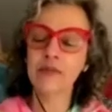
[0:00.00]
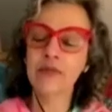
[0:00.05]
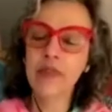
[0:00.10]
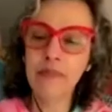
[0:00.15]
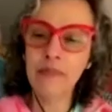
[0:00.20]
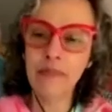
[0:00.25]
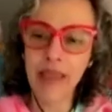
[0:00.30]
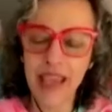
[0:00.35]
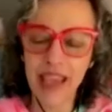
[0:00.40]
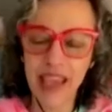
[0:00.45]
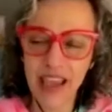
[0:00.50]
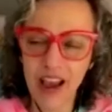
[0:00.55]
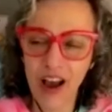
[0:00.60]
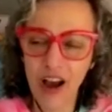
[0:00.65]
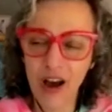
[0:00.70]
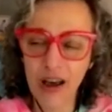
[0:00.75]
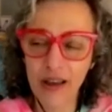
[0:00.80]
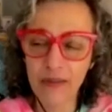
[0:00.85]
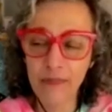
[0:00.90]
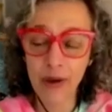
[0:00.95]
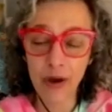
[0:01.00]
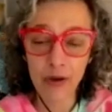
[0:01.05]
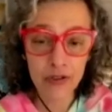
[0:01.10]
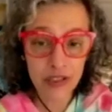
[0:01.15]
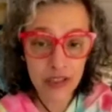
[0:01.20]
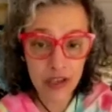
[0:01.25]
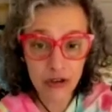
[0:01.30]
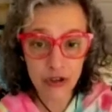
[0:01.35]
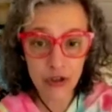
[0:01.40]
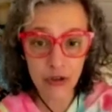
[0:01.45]
with me on most
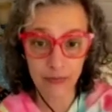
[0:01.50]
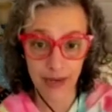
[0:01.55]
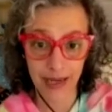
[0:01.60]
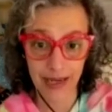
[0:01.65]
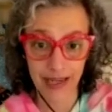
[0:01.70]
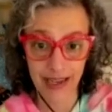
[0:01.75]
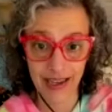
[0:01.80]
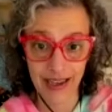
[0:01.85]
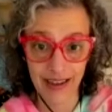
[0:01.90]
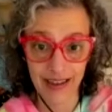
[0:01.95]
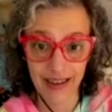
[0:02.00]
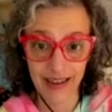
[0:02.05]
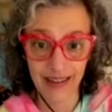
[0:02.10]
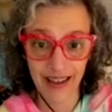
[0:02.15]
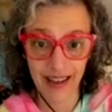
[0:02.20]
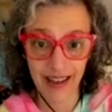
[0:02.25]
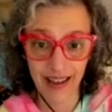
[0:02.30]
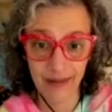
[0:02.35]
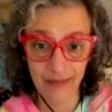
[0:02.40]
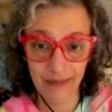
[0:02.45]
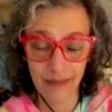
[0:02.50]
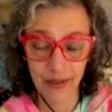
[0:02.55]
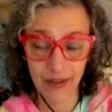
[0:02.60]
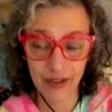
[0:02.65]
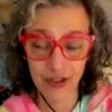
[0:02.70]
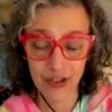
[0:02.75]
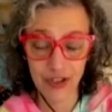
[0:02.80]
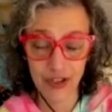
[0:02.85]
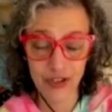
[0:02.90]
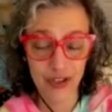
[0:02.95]
social media um
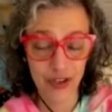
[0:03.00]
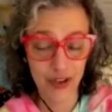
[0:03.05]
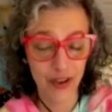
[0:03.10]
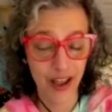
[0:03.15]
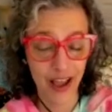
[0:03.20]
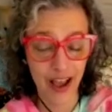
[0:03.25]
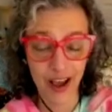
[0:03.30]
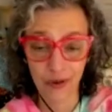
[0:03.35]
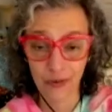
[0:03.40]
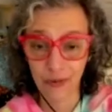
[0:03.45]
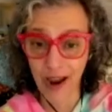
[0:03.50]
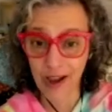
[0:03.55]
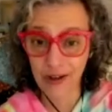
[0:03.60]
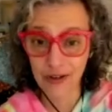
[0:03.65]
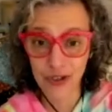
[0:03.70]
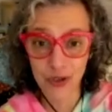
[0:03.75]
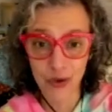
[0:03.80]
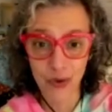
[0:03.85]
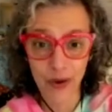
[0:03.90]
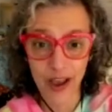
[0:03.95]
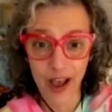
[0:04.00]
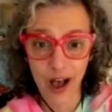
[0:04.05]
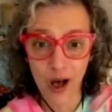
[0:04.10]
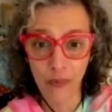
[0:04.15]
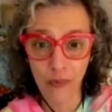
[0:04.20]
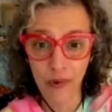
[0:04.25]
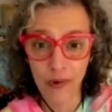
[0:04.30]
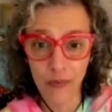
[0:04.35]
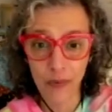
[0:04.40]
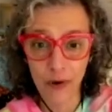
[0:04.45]
just around joy all
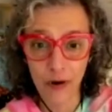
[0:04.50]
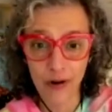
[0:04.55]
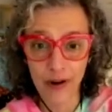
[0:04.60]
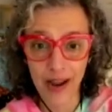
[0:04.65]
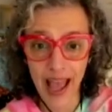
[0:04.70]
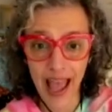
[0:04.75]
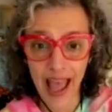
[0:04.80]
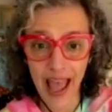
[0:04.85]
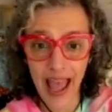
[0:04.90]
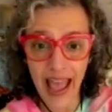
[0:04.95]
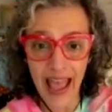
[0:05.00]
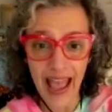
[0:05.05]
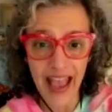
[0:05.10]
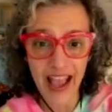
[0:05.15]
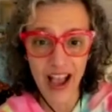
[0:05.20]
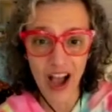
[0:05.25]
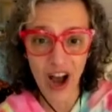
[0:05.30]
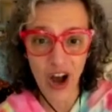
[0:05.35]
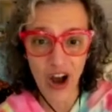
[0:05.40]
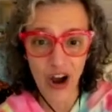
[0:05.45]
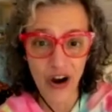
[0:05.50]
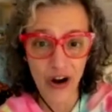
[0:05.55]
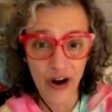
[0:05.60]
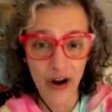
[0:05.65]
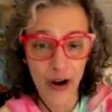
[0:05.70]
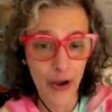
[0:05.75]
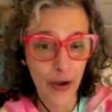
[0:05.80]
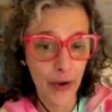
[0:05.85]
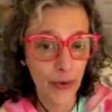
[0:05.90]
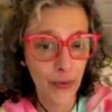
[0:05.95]
one word a
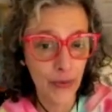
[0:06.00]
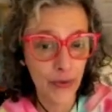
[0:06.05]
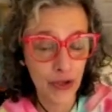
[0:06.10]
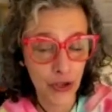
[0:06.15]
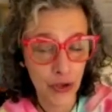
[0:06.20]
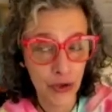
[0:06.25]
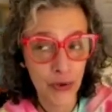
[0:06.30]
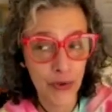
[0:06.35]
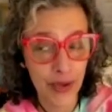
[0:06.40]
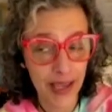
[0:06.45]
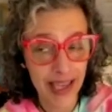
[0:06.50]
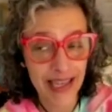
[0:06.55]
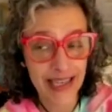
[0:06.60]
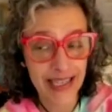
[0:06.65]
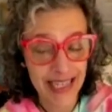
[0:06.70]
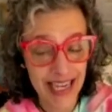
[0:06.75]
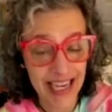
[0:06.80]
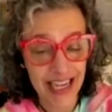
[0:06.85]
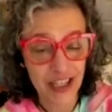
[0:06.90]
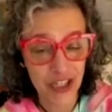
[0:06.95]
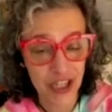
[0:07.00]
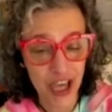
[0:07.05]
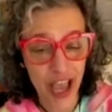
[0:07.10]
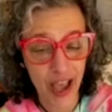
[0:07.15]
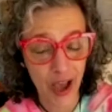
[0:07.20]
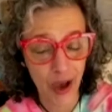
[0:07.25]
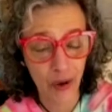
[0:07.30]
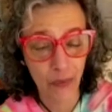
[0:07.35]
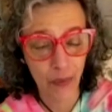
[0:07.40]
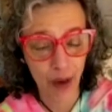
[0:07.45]
r o u n d j
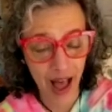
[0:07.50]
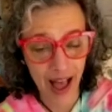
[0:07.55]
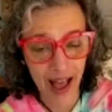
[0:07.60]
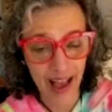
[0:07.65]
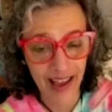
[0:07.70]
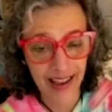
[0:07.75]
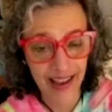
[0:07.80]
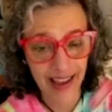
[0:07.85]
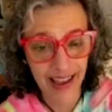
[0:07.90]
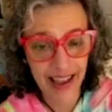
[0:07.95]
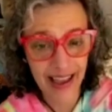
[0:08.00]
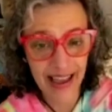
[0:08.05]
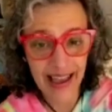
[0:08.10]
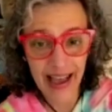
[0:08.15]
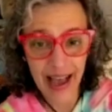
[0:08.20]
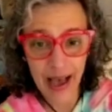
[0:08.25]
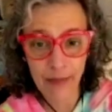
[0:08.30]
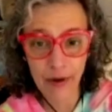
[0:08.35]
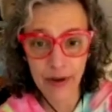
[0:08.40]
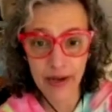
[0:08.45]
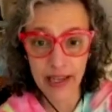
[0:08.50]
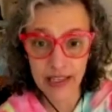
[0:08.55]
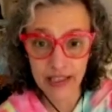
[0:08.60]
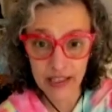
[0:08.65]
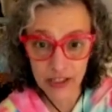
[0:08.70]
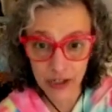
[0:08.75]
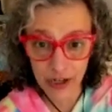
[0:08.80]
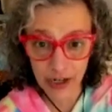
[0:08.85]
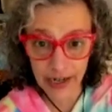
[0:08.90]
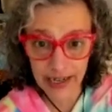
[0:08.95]
o y i'm on
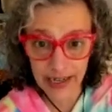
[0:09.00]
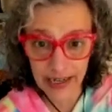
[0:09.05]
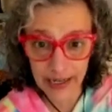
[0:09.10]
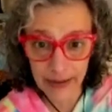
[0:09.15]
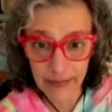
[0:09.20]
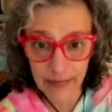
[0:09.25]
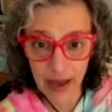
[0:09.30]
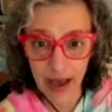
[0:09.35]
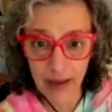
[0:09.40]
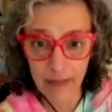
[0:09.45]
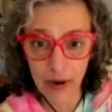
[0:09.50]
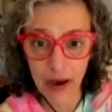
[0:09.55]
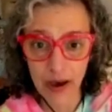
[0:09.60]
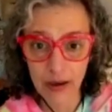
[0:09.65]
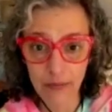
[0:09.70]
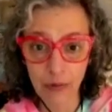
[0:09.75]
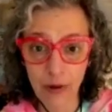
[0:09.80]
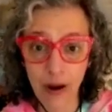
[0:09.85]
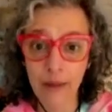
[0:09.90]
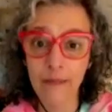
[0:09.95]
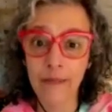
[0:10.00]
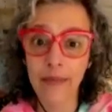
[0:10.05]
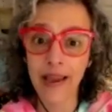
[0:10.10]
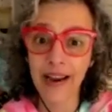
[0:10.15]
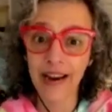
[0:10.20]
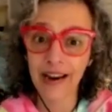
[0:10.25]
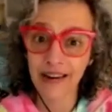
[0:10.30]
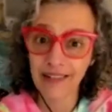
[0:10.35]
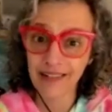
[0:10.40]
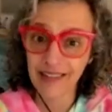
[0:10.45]
instagram i'm on
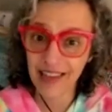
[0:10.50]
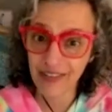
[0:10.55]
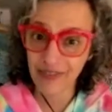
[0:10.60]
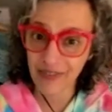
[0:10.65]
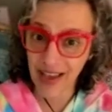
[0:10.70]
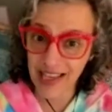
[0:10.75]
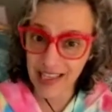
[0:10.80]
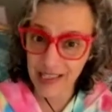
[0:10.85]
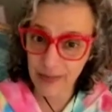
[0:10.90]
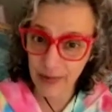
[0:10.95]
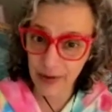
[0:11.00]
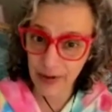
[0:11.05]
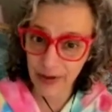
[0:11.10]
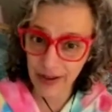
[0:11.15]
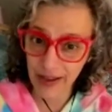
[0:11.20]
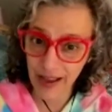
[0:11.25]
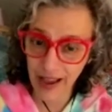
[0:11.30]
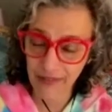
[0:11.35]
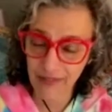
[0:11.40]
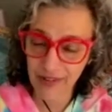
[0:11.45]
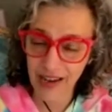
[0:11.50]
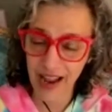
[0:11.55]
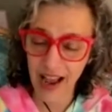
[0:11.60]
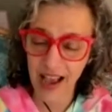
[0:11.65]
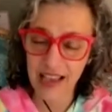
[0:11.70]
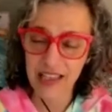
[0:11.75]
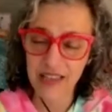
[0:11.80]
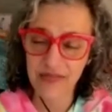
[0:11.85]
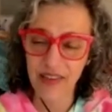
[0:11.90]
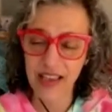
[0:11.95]
primarily facebook i have a
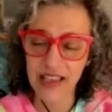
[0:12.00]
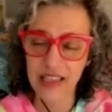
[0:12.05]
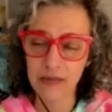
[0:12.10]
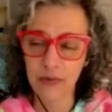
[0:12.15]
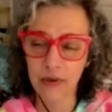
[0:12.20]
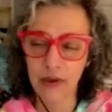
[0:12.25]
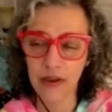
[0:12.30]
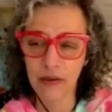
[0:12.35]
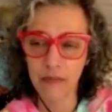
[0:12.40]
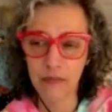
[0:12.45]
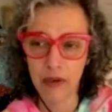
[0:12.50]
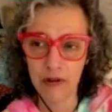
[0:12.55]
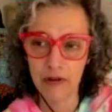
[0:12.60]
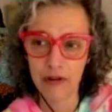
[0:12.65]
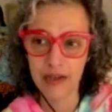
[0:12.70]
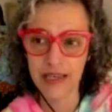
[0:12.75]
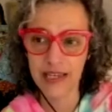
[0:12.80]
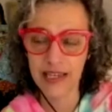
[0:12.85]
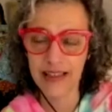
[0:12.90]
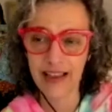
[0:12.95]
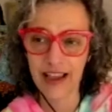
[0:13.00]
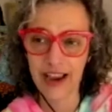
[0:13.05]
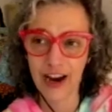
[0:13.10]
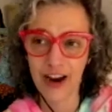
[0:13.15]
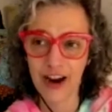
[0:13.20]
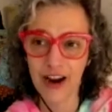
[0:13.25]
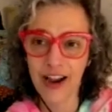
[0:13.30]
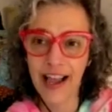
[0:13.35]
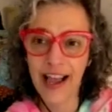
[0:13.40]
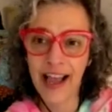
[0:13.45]
nice facebook community
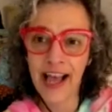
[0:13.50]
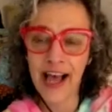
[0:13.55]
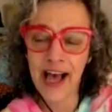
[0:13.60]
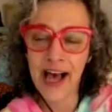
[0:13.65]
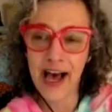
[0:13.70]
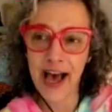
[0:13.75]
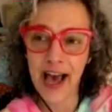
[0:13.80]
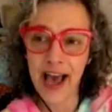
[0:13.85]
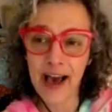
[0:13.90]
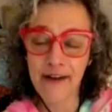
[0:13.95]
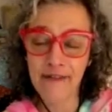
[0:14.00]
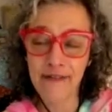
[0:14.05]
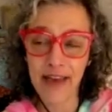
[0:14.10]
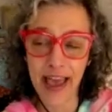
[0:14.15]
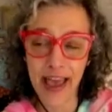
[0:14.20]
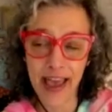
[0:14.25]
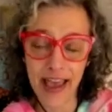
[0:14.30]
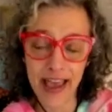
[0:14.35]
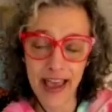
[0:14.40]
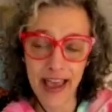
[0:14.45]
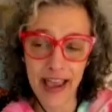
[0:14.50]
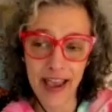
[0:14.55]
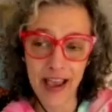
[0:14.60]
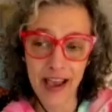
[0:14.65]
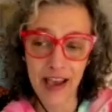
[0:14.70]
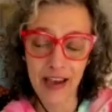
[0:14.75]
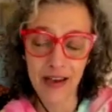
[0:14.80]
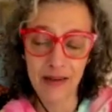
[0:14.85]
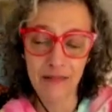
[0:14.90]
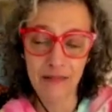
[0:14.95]
there i have a
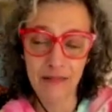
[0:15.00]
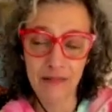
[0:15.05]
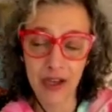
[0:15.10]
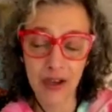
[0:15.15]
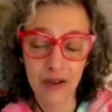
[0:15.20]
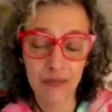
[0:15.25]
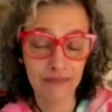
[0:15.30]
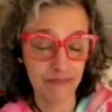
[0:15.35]
um